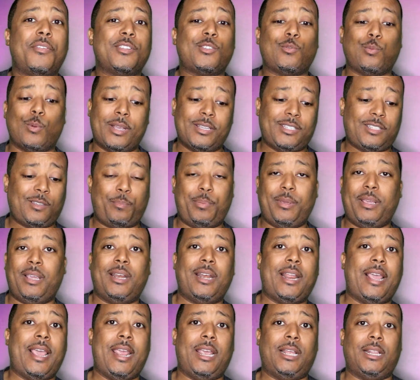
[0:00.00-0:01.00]
this recipe
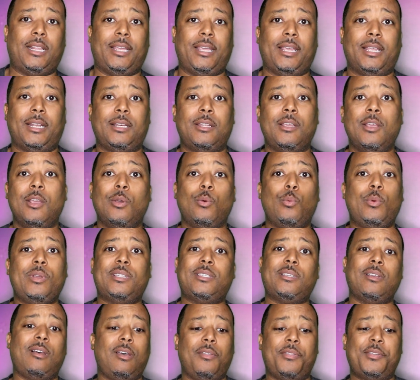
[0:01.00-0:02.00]
in Alien. We
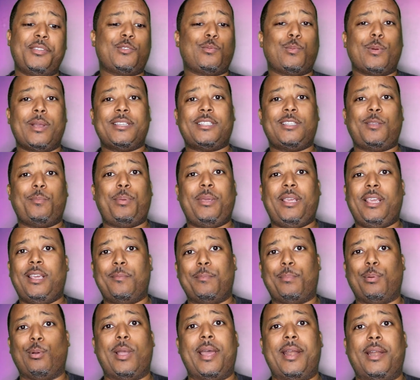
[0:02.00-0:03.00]
saw this recipe
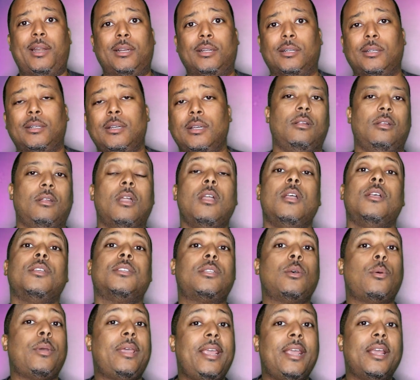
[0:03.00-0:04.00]
in Predator.
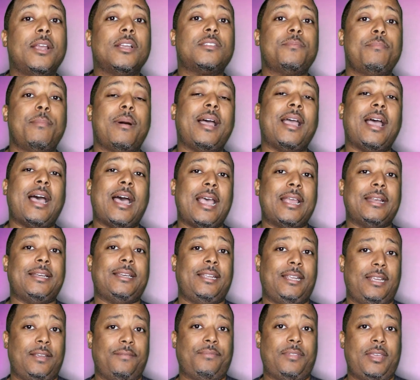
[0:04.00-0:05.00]
So here's my
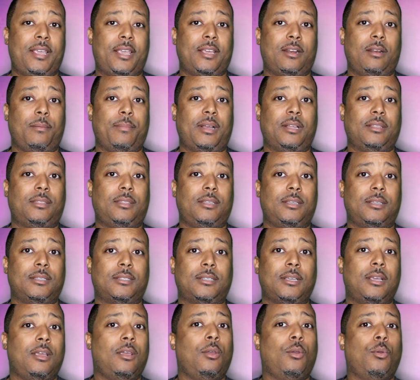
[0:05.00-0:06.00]
idea of thinking about
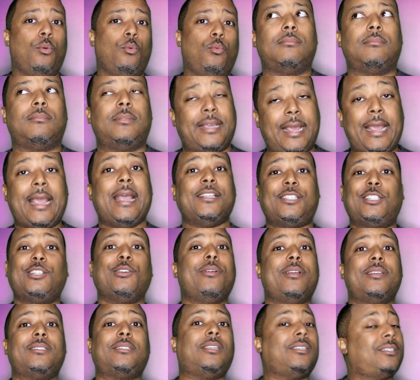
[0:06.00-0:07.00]
this. The
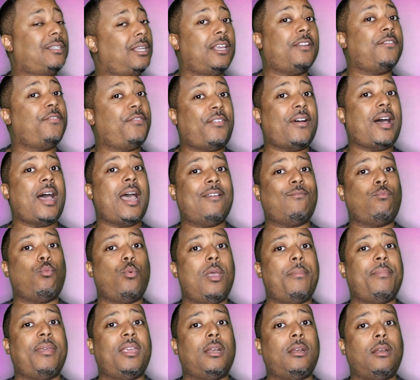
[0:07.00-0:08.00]
answer is to send 5
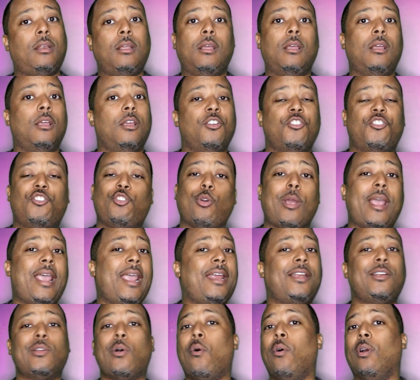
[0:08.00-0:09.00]
women,
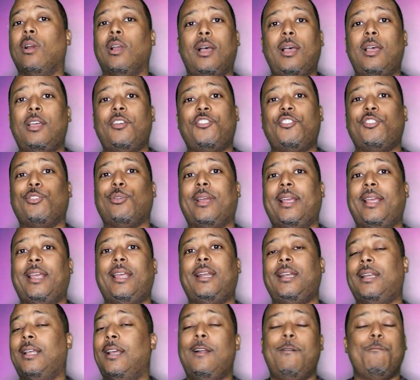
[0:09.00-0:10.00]
trained or
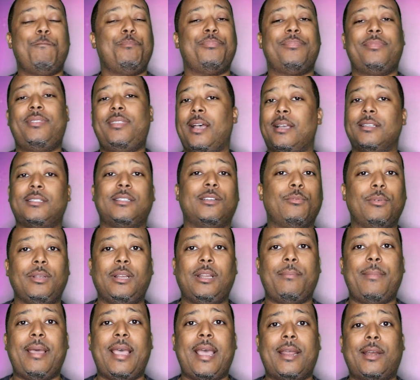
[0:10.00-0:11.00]
untrained, doesn't
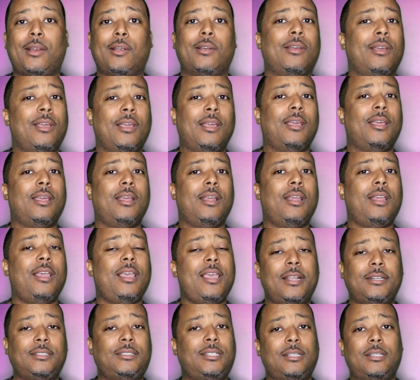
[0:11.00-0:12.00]
really matter,
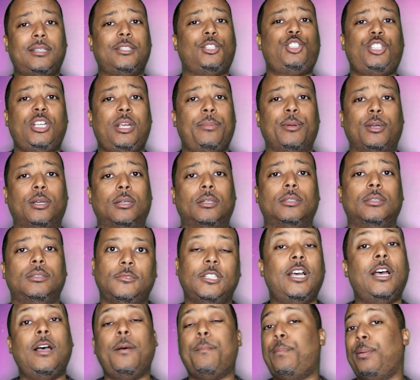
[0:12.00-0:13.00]
into the Shimmer,
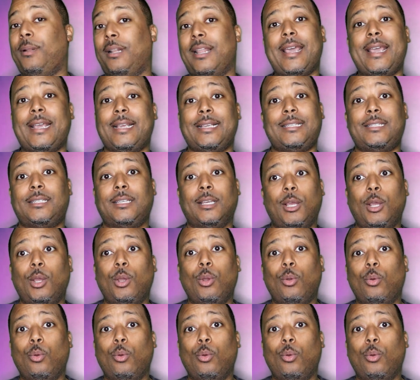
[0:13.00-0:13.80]
a place